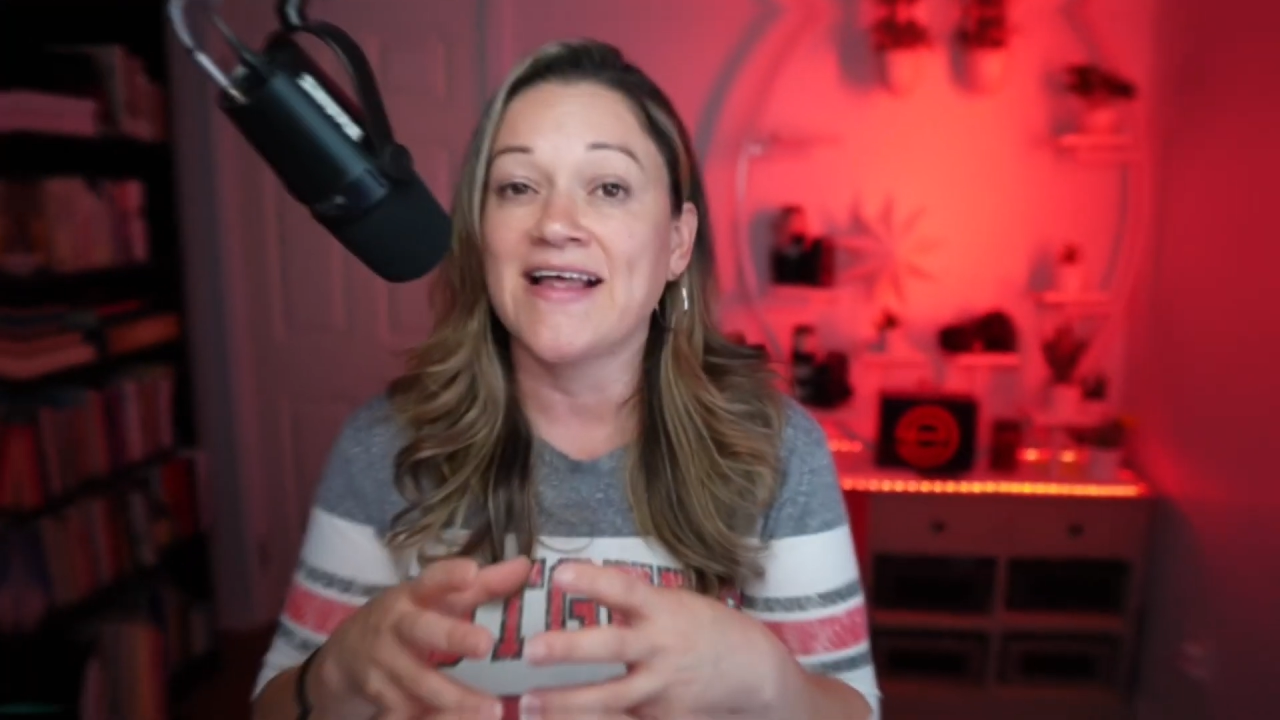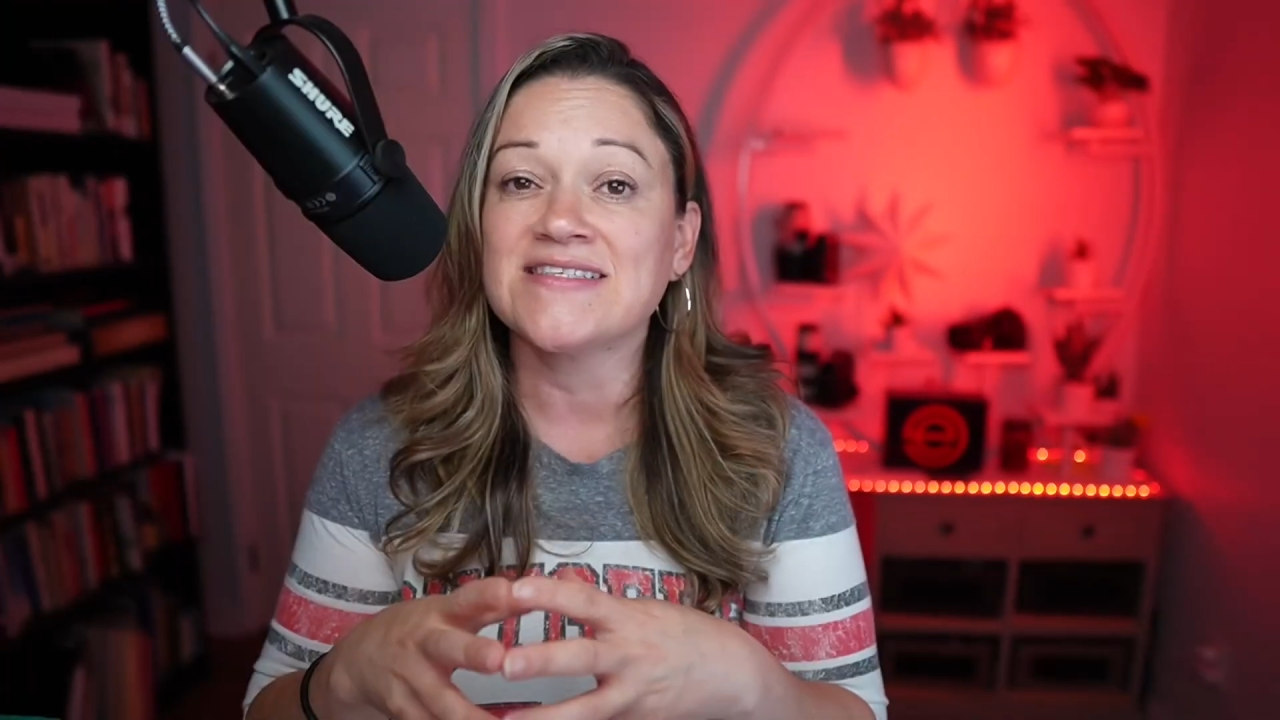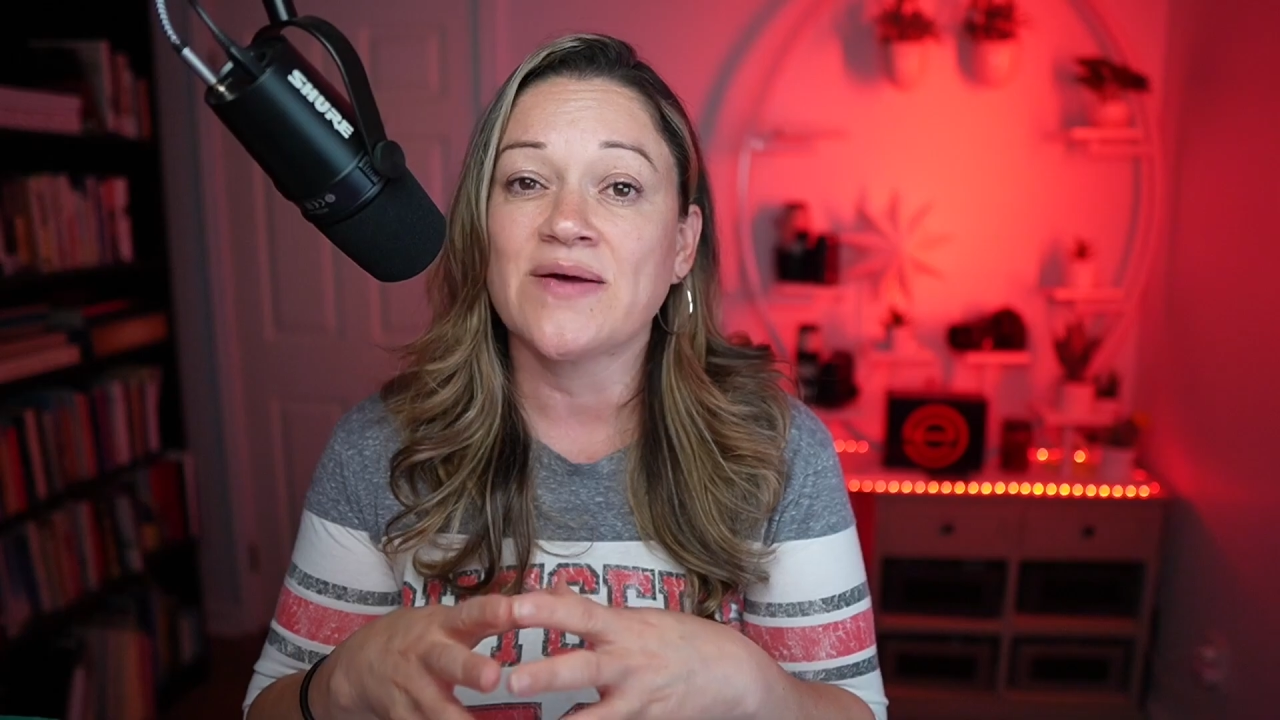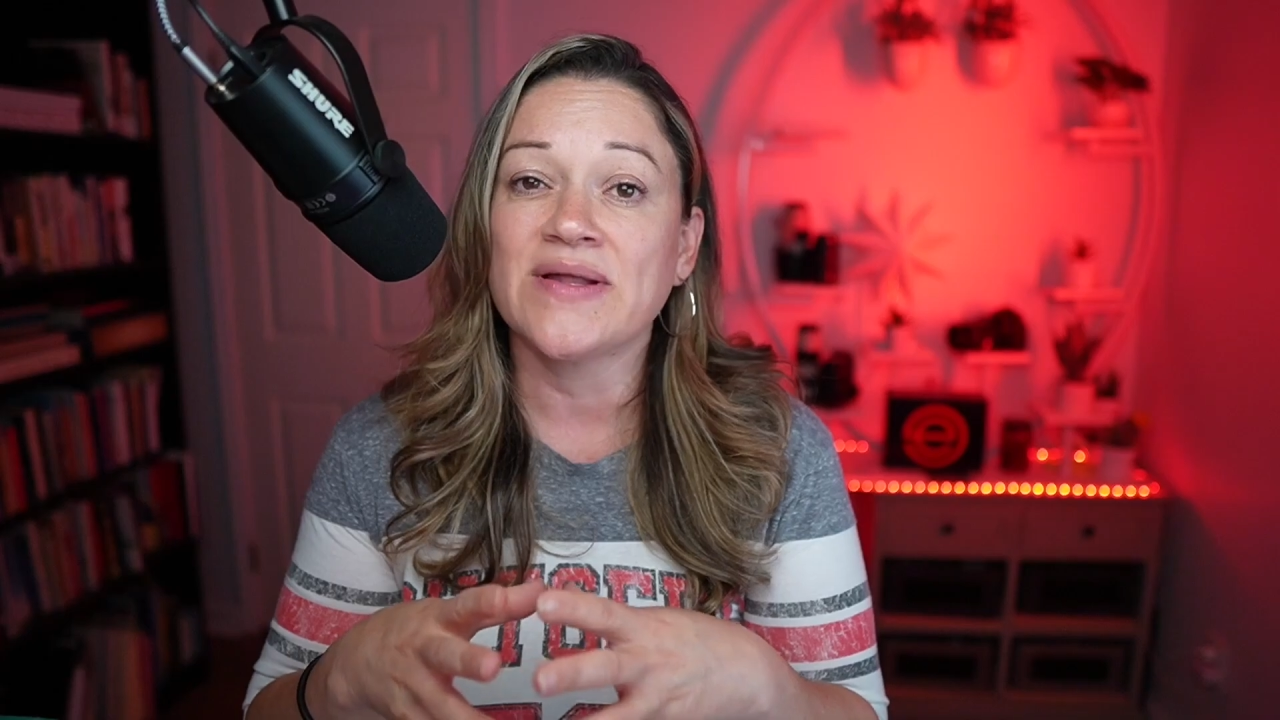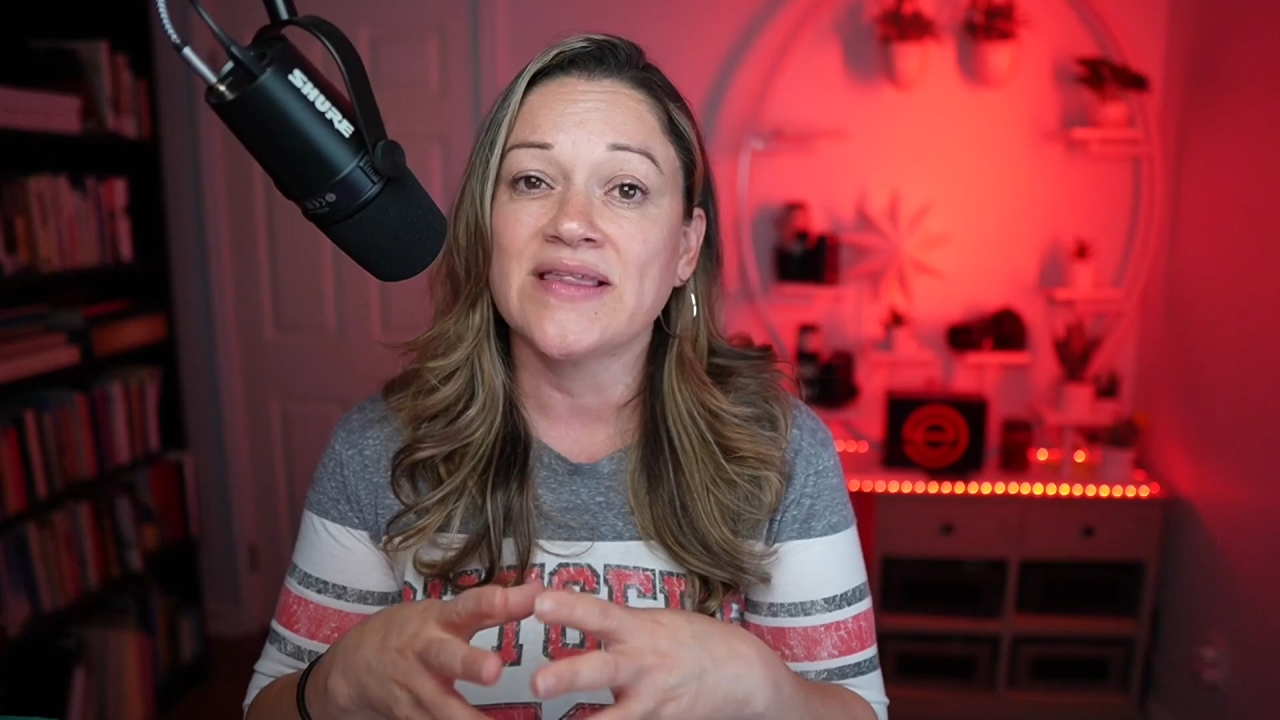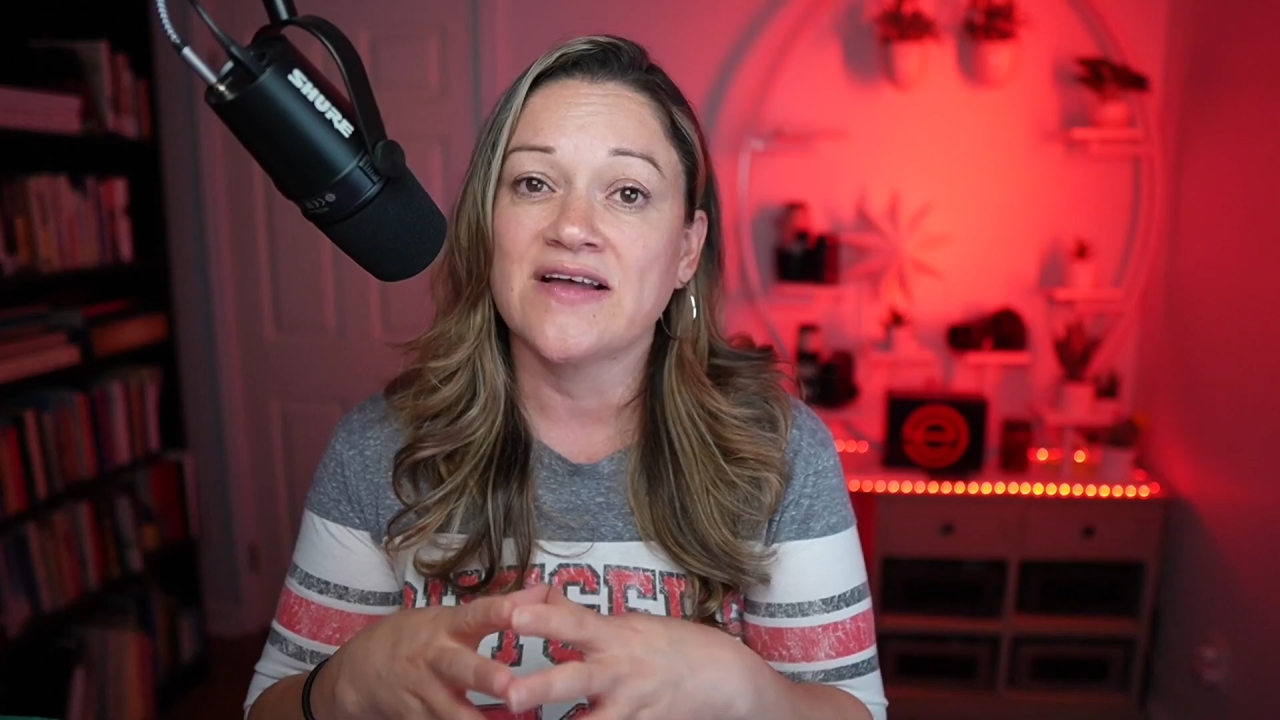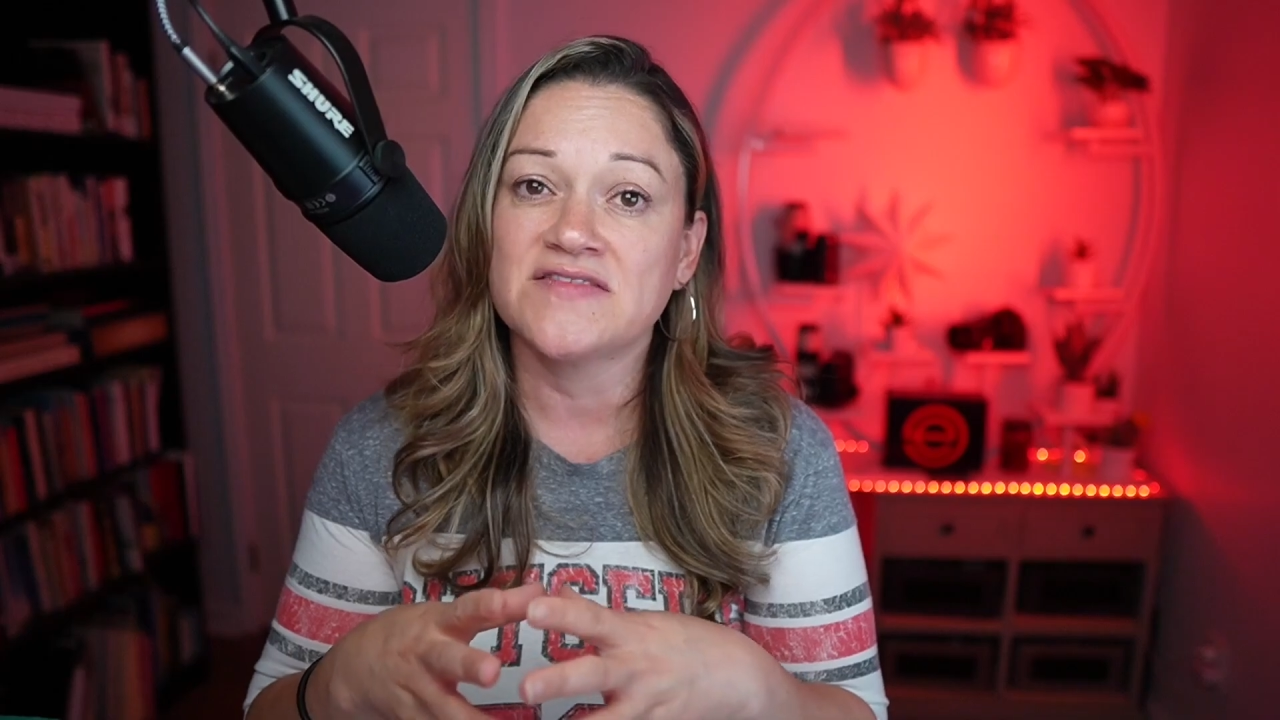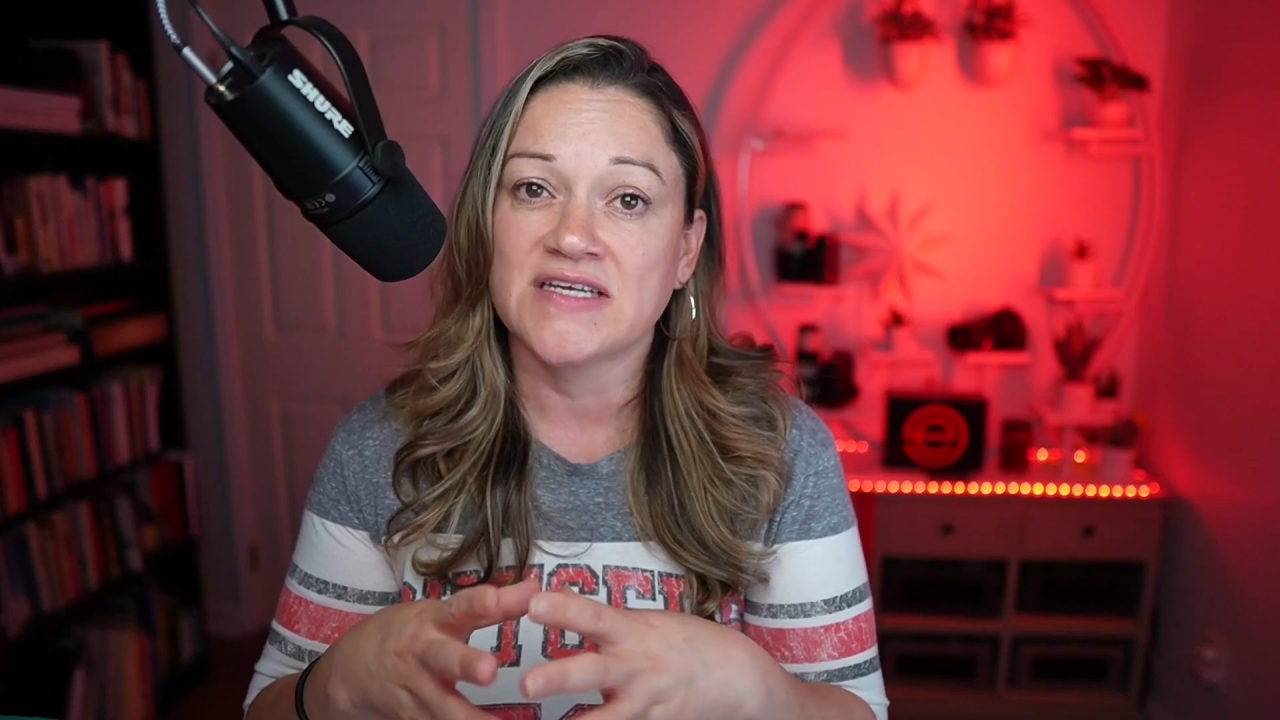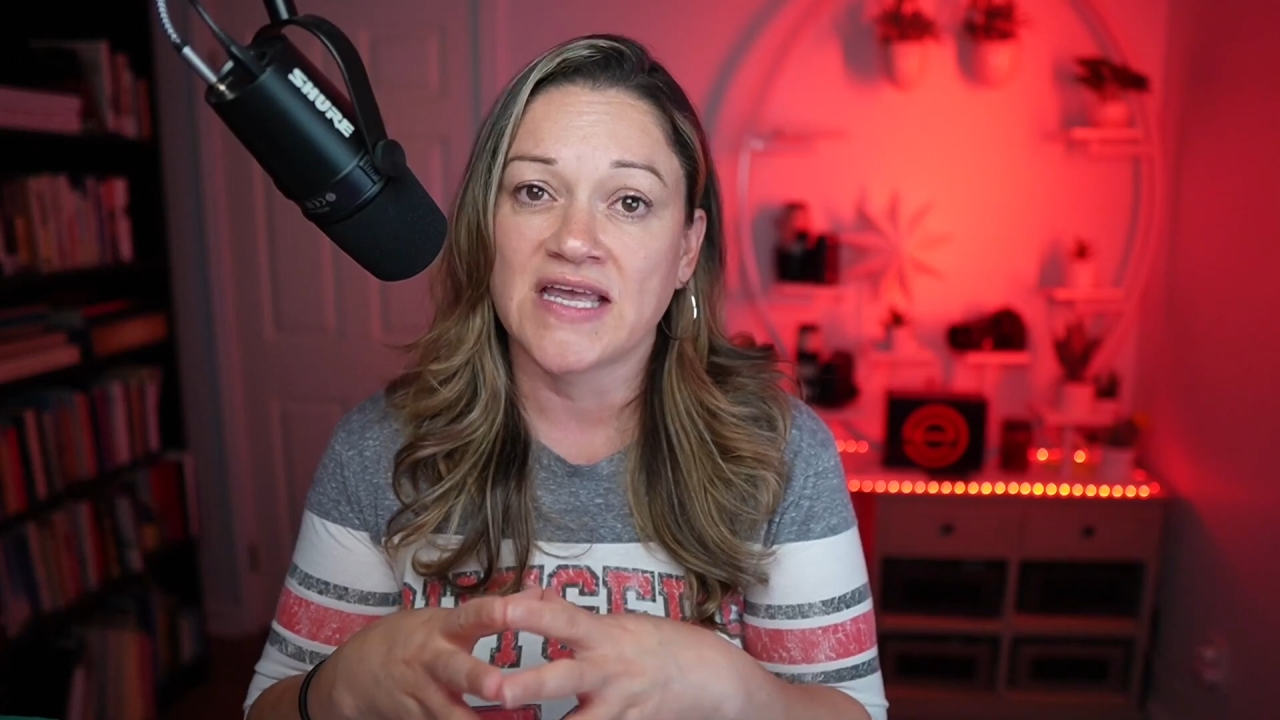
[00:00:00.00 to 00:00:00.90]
that's how I love to